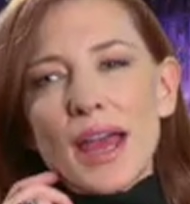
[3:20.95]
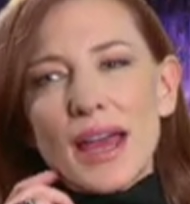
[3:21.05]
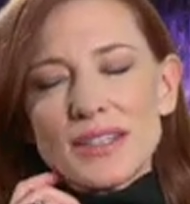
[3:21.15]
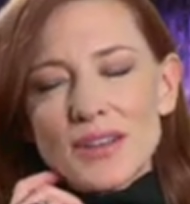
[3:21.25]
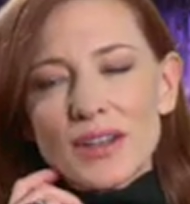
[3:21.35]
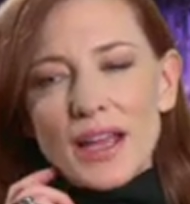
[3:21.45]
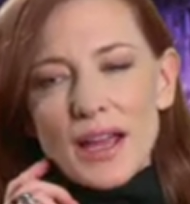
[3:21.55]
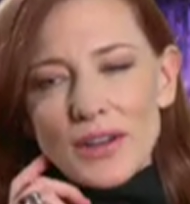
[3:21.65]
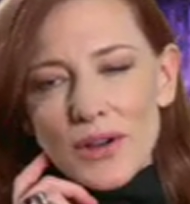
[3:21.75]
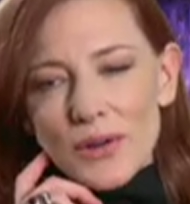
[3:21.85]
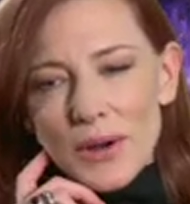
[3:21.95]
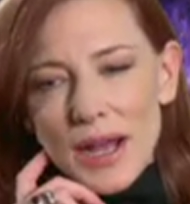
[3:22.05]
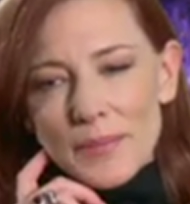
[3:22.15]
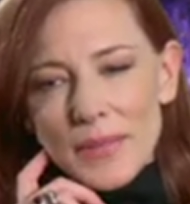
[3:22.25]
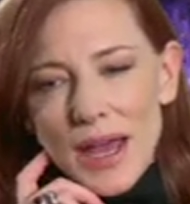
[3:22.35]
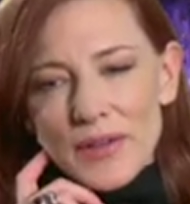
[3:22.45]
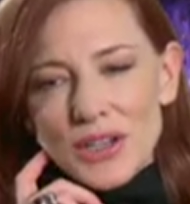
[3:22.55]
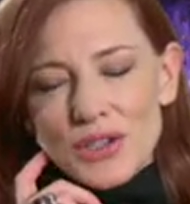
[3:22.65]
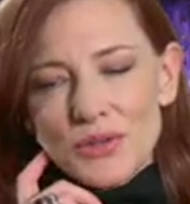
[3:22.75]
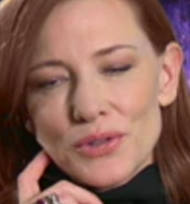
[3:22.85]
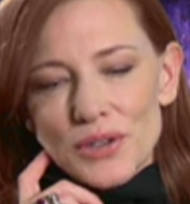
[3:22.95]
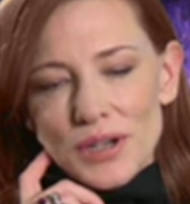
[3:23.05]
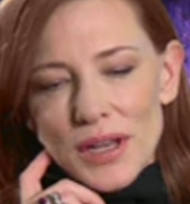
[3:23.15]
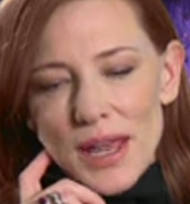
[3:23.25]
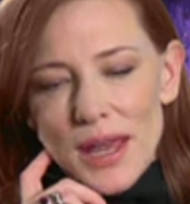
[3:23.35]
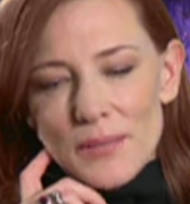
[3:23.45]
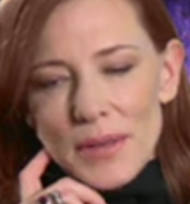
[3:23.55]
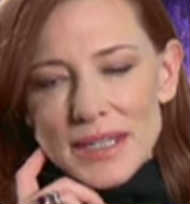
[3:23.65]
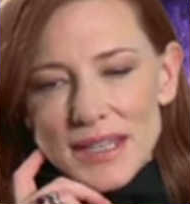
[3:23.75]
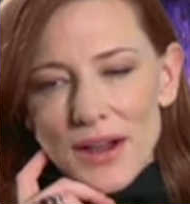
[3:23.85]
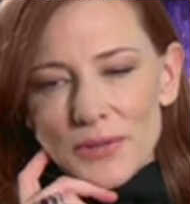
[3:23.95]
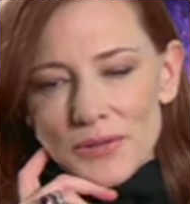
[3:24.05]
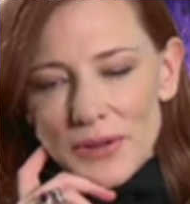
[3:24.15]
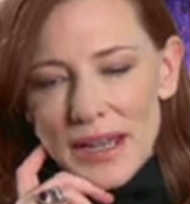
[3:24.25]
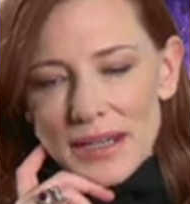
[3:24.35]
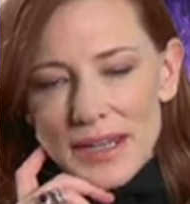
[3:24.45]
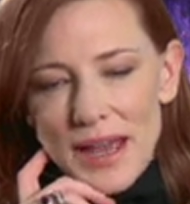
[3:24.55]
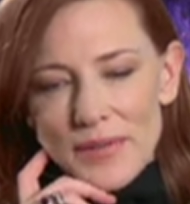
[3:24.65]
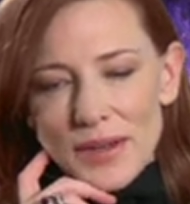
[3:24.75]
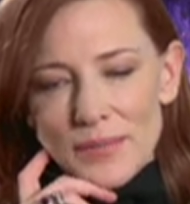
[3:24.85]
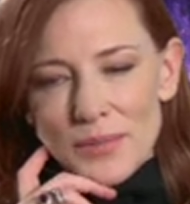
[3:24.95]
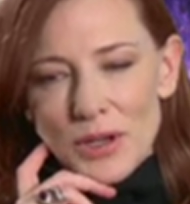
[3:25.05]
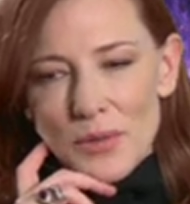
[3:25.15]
And certainly I know, having children myself and having,